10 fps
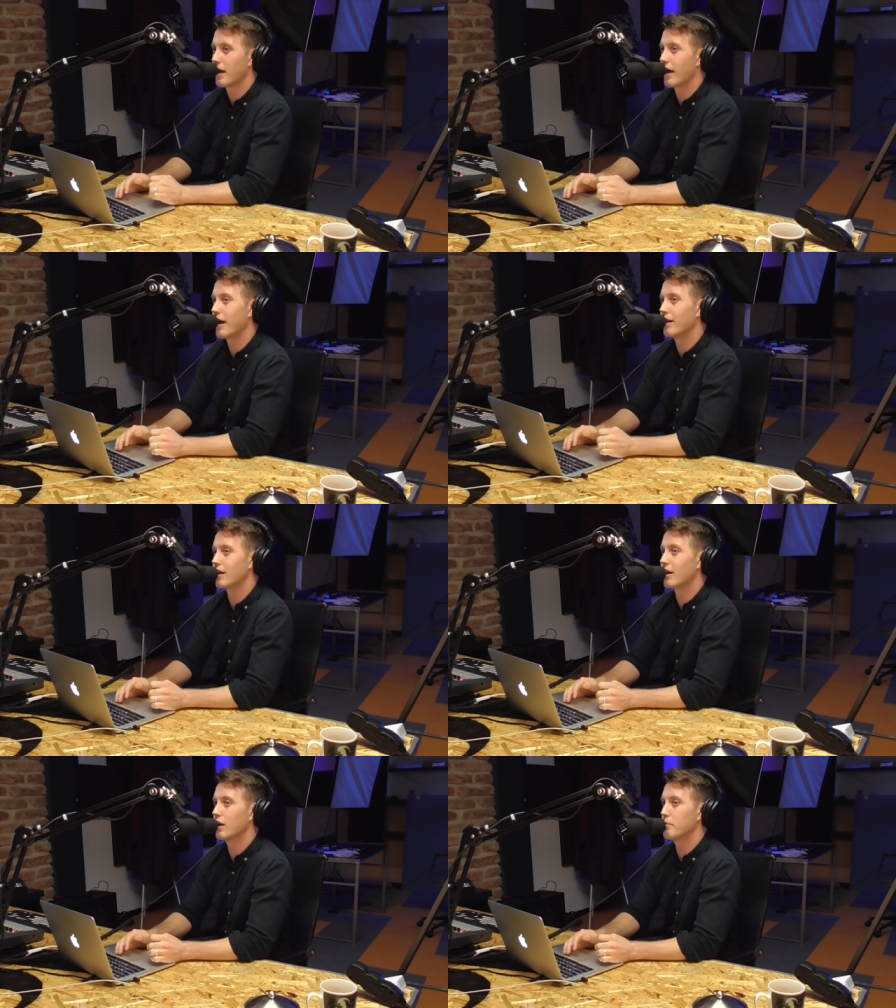and
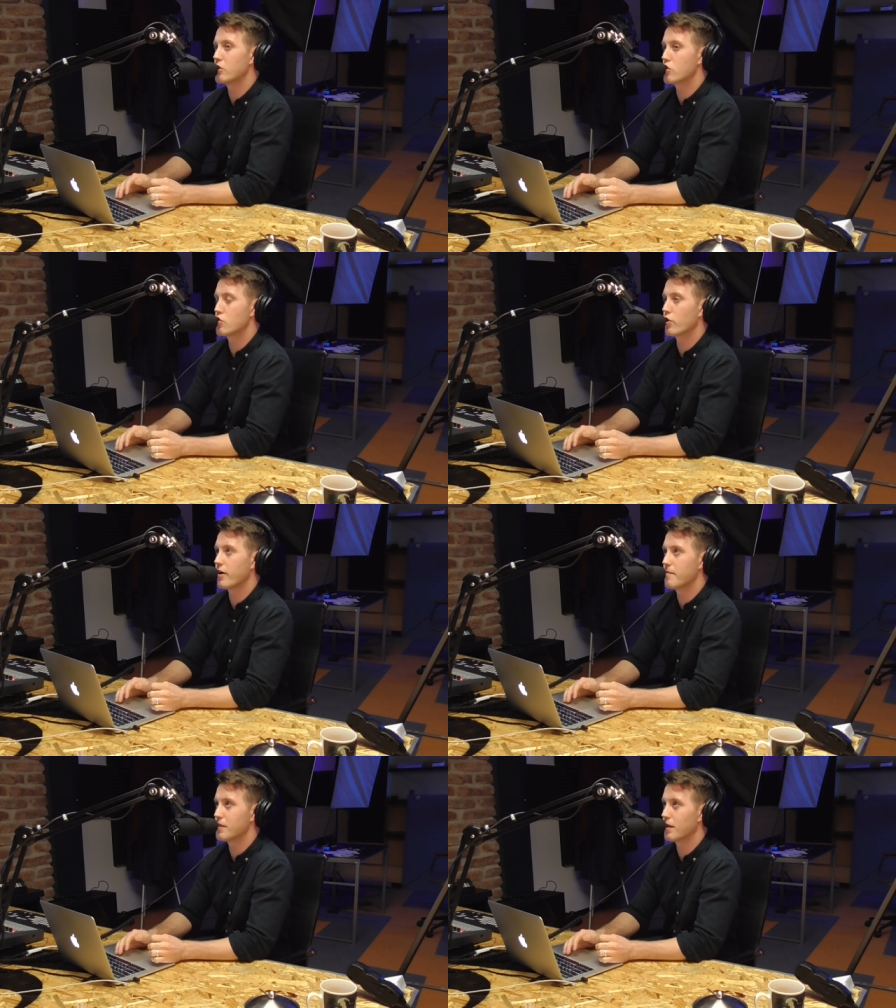a little bit of
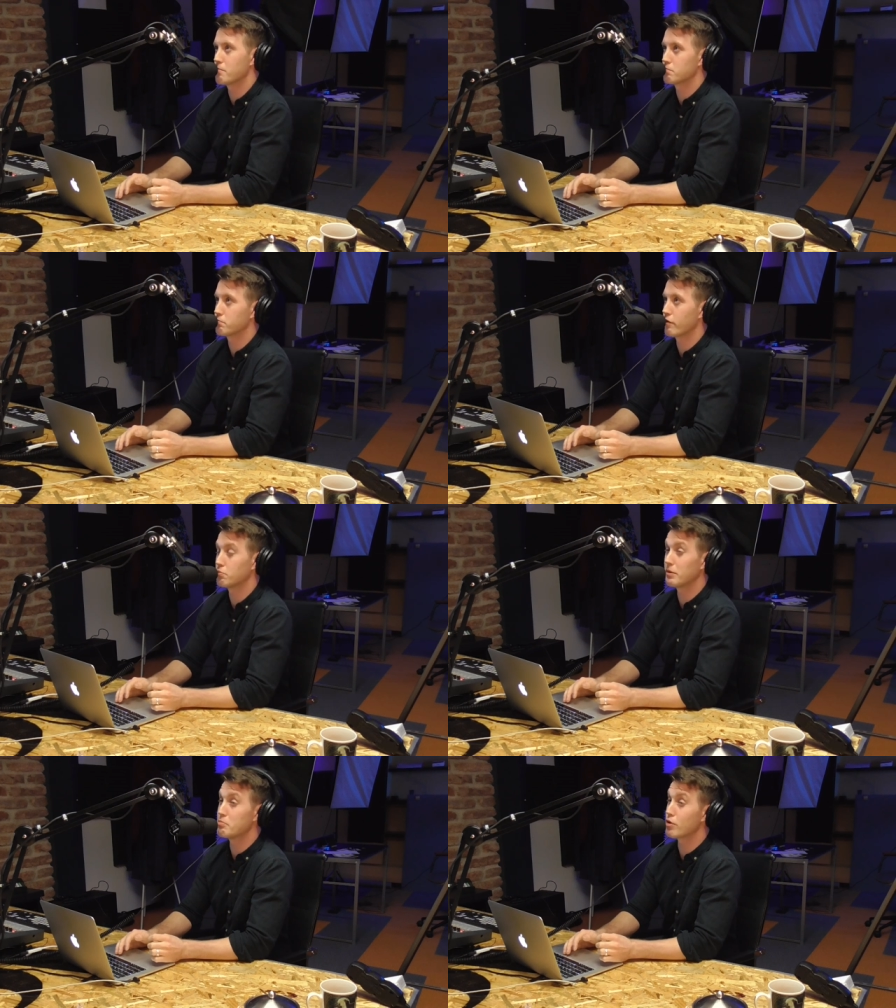sugar,
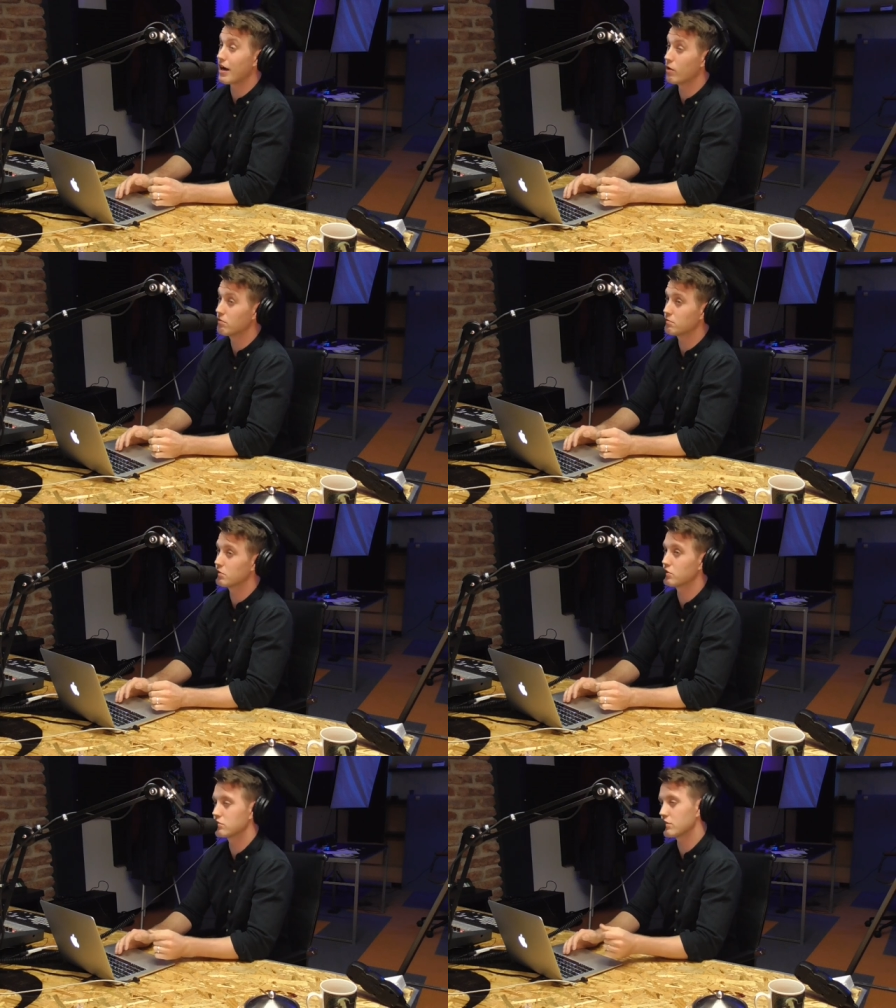preferably brown. Yeah,
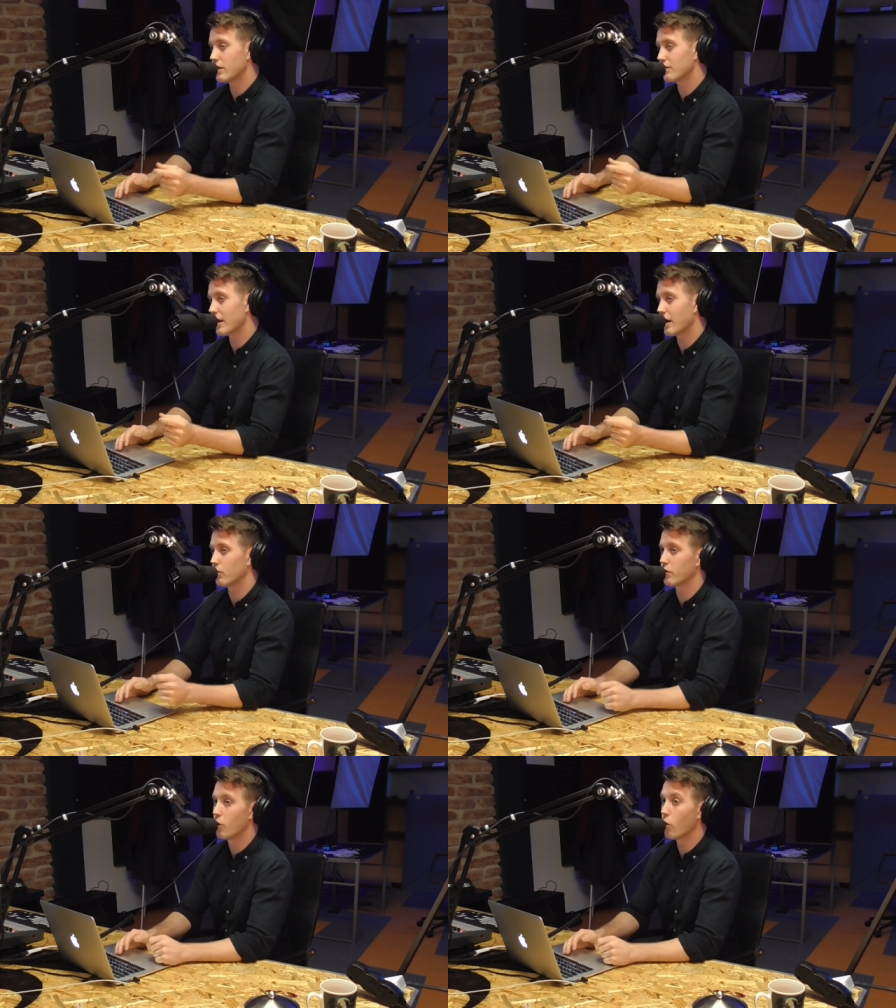we'll just take that
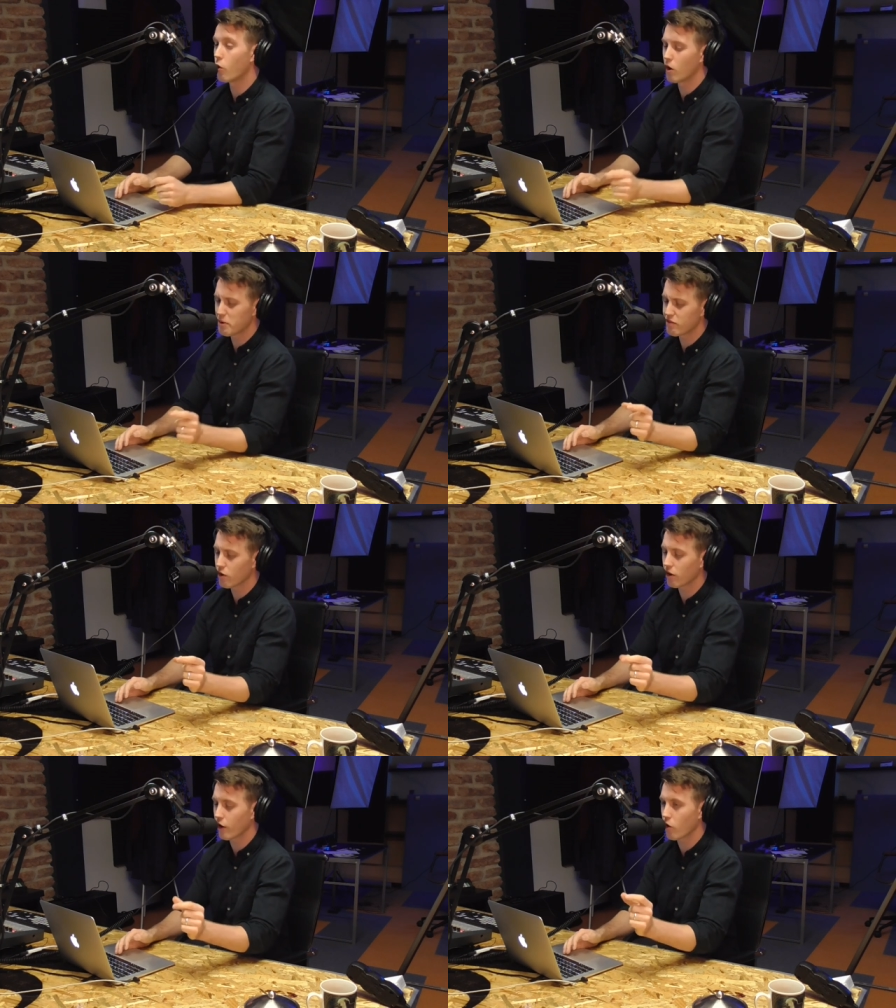out, or a bit of
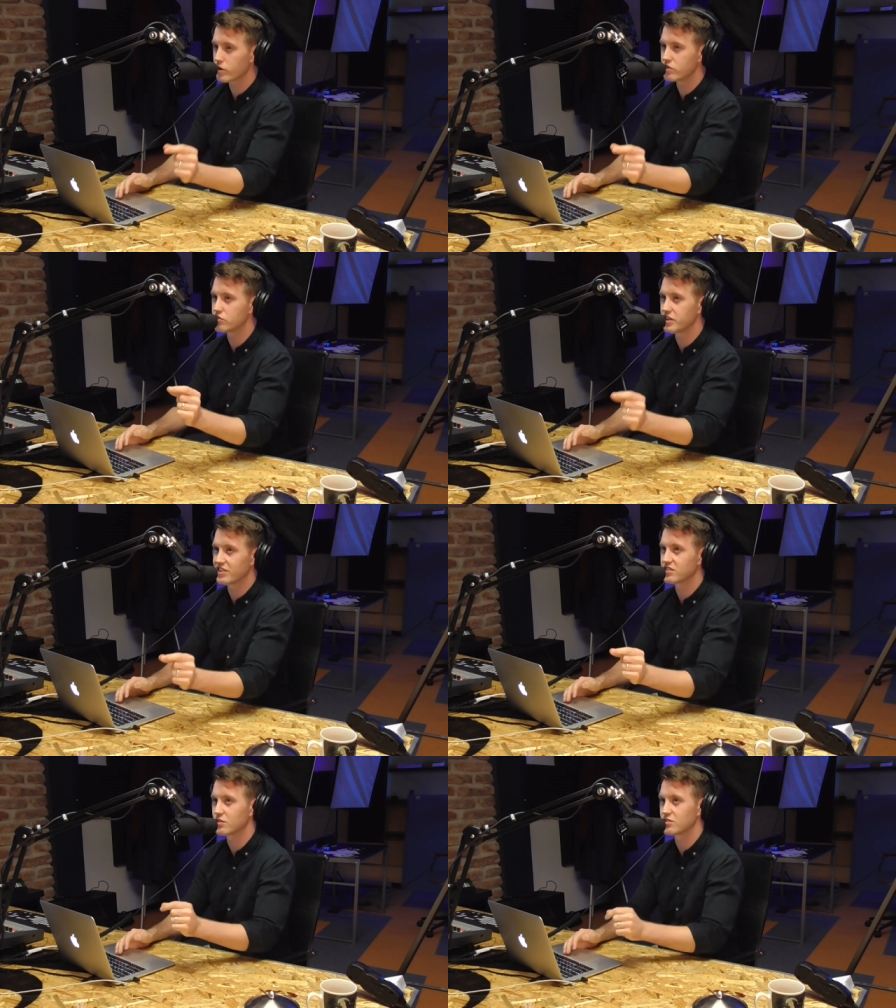like orange
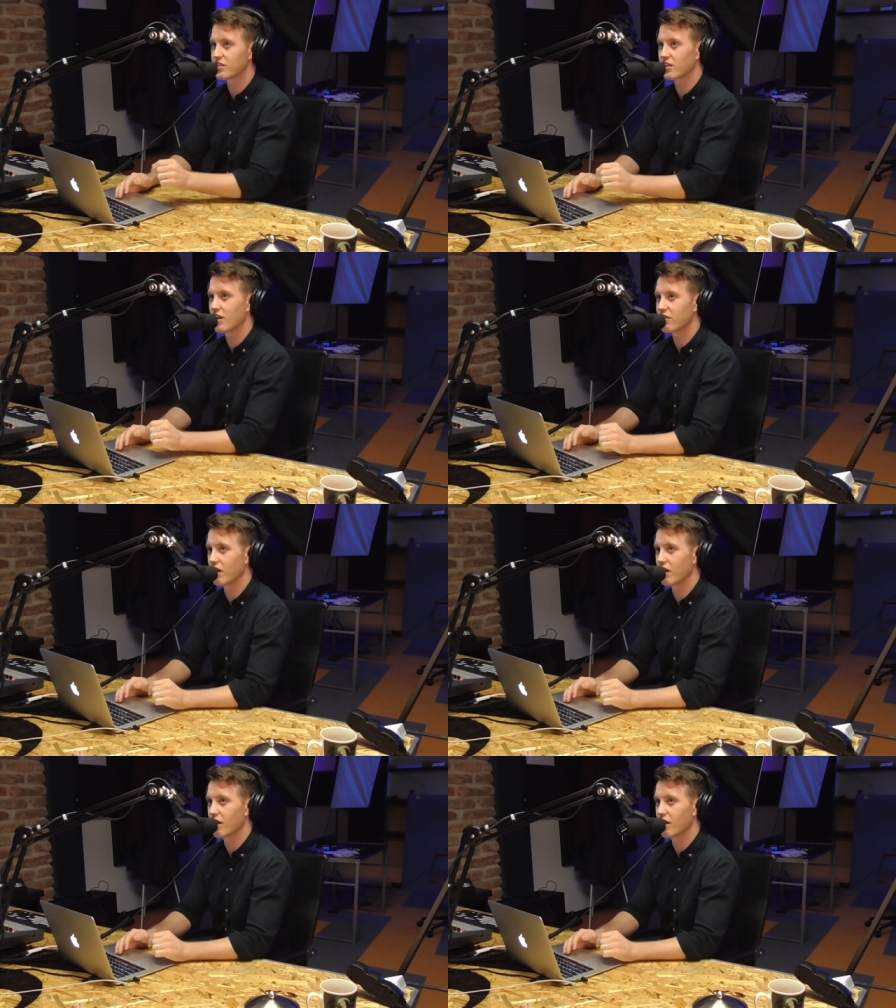zest or something like